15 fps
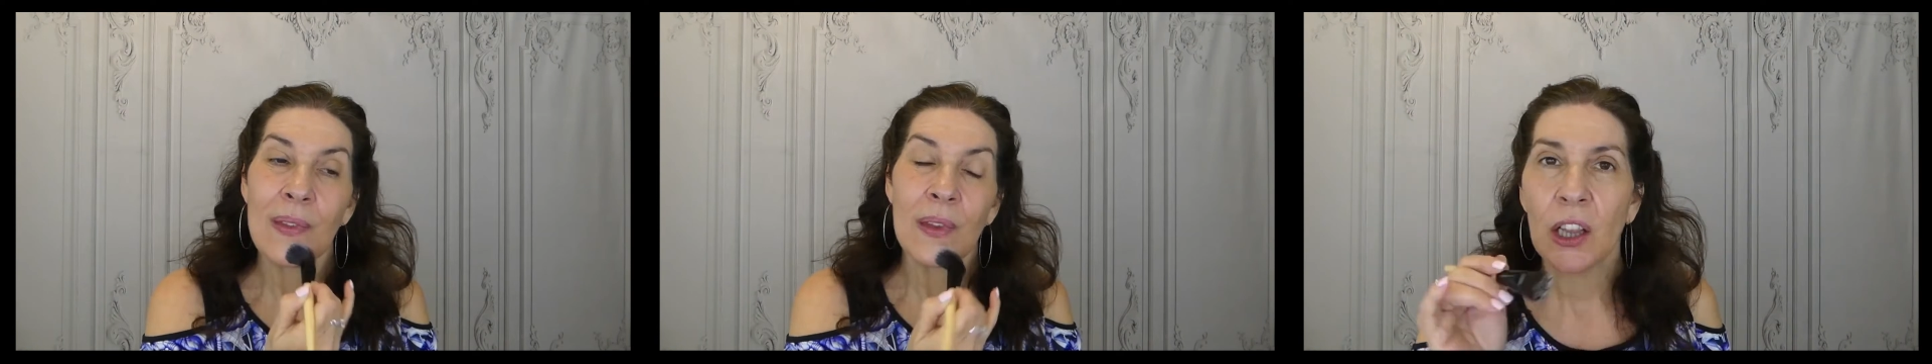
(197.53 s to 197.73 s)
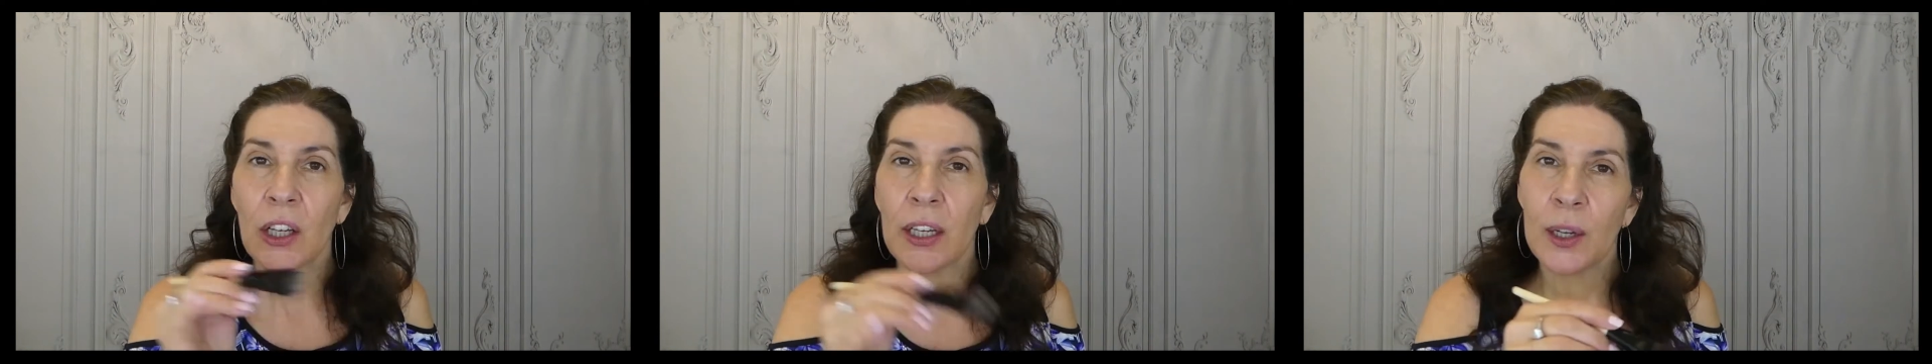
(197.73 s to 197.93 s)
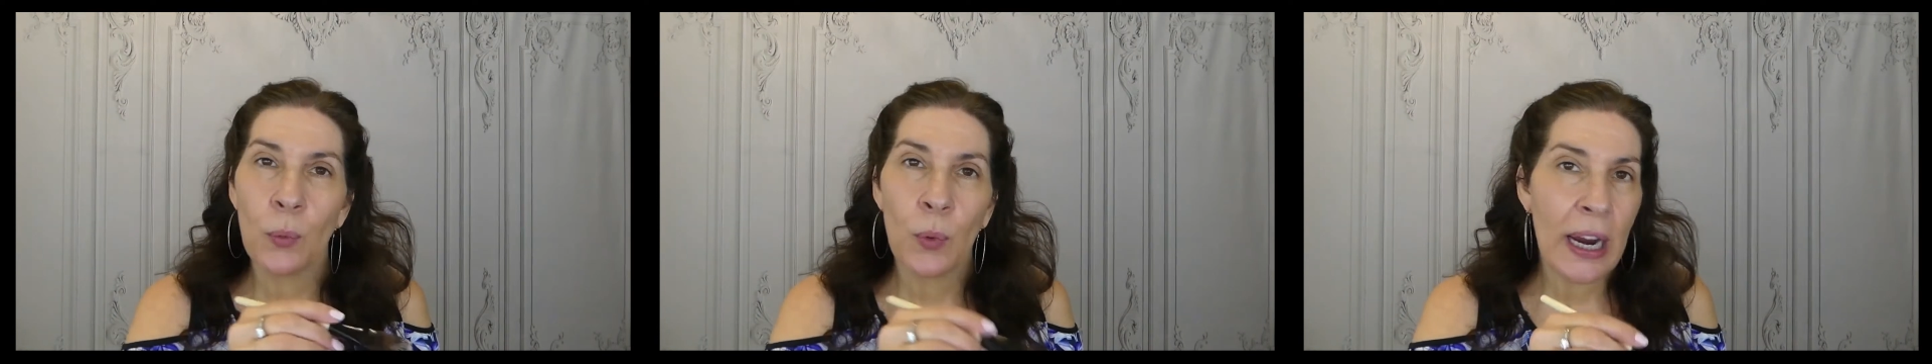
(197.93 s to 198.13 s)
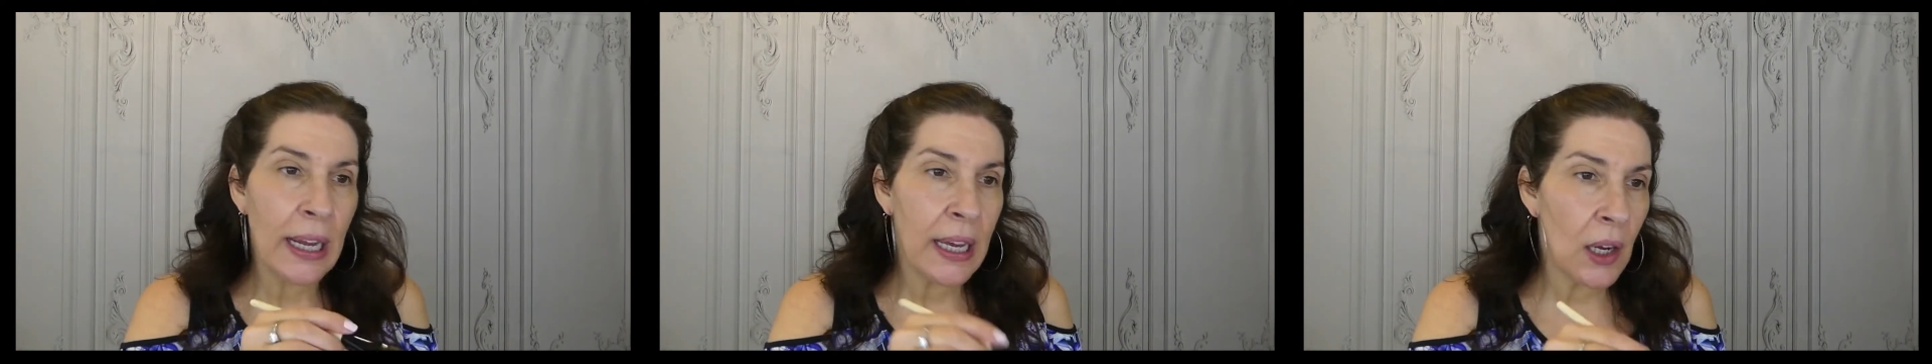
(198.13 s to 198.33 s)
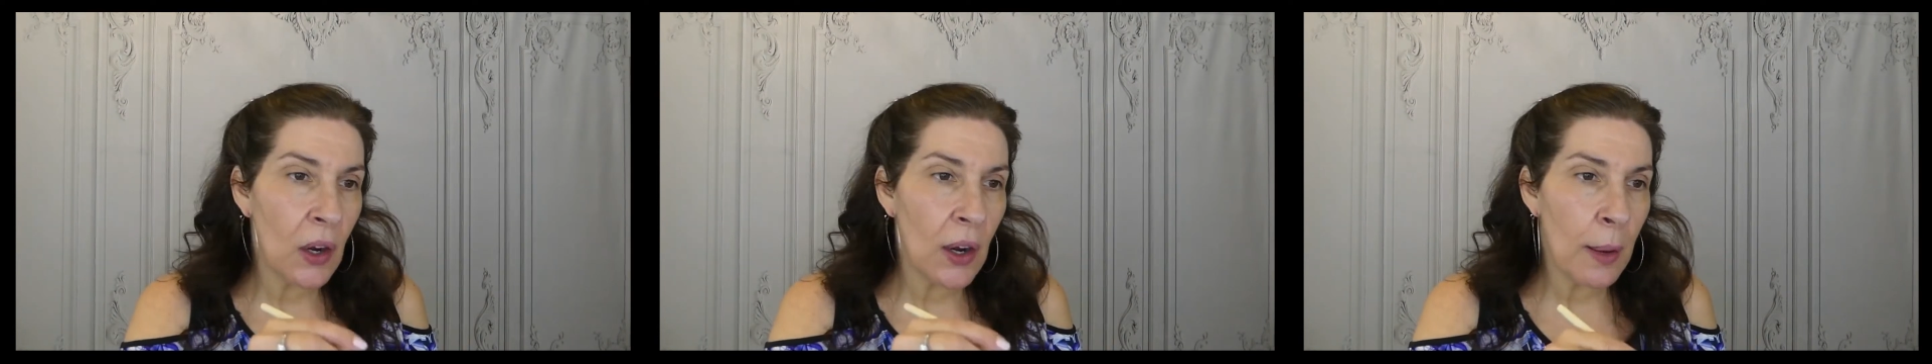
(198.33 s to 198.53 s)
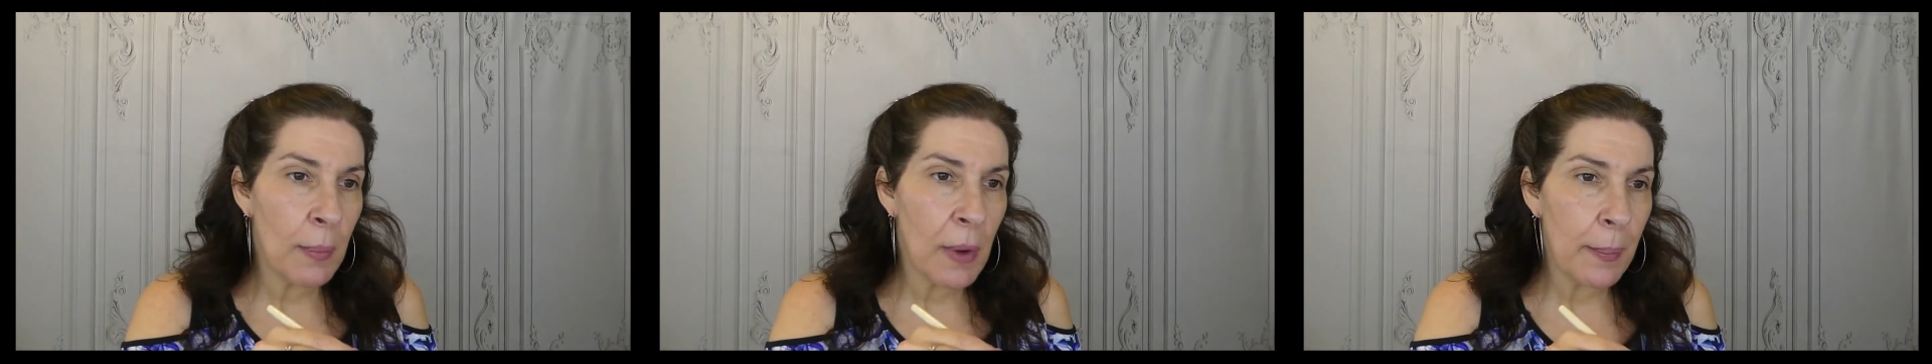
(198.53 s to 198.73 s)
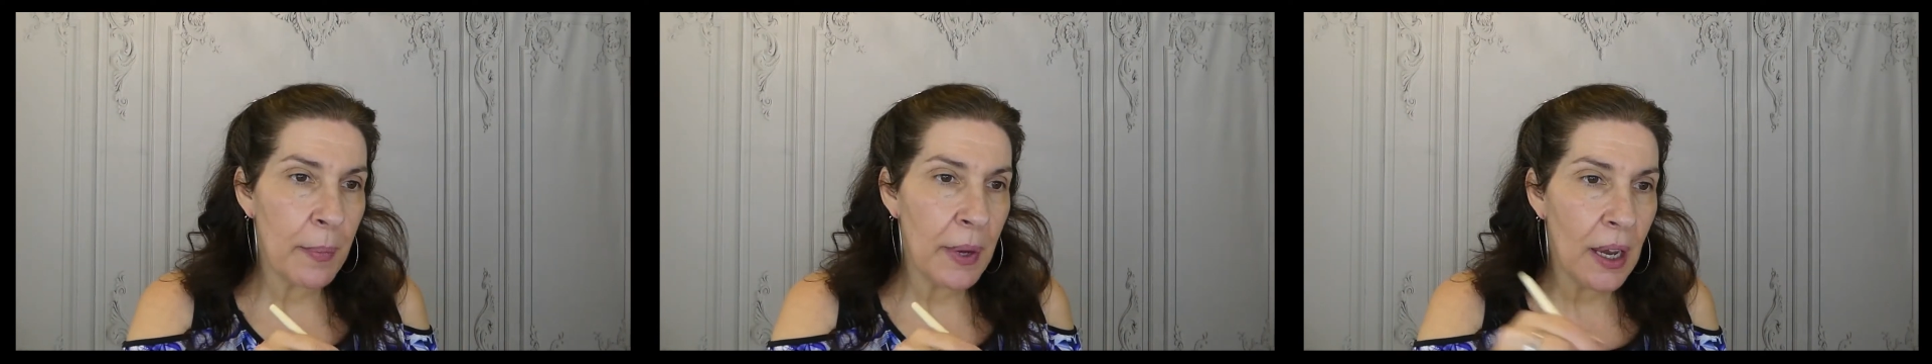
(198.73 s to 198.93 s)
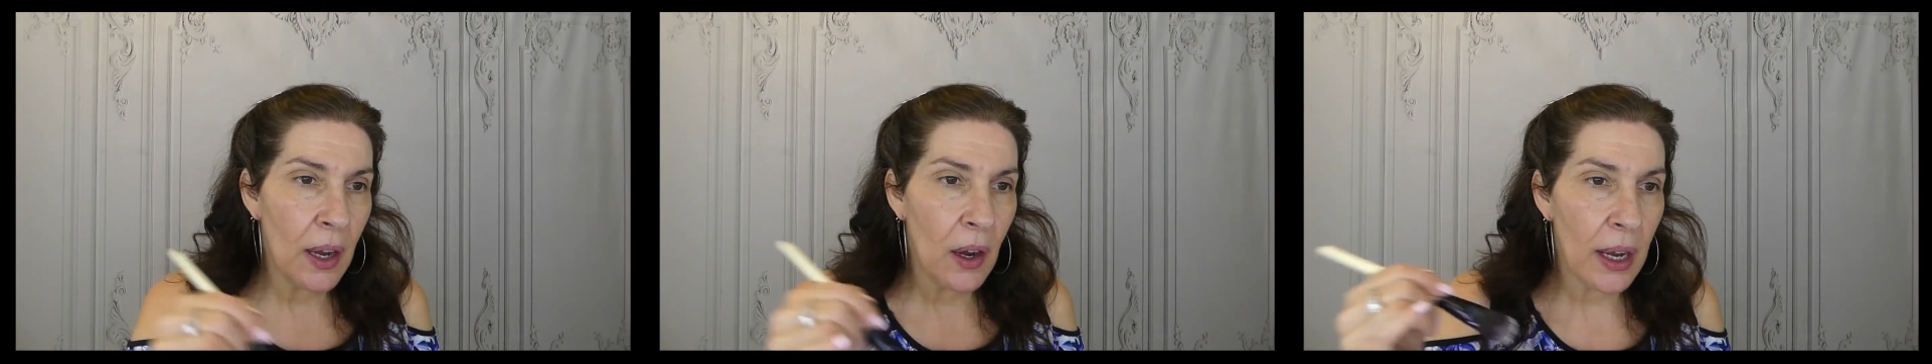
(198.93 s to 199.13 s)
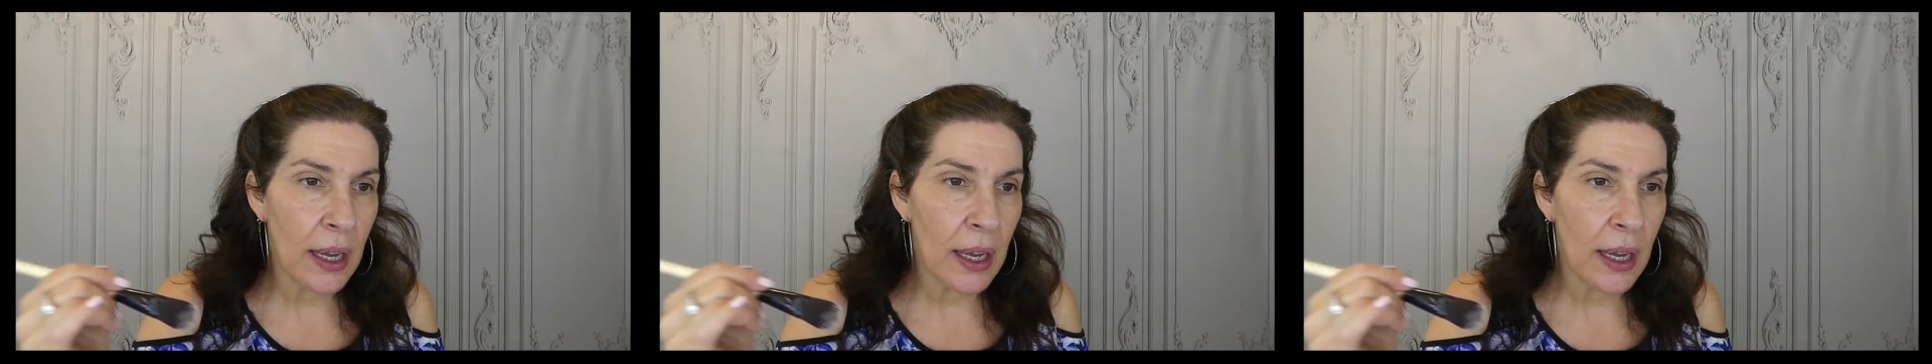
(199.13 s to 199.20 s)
Looking right here in my mirror,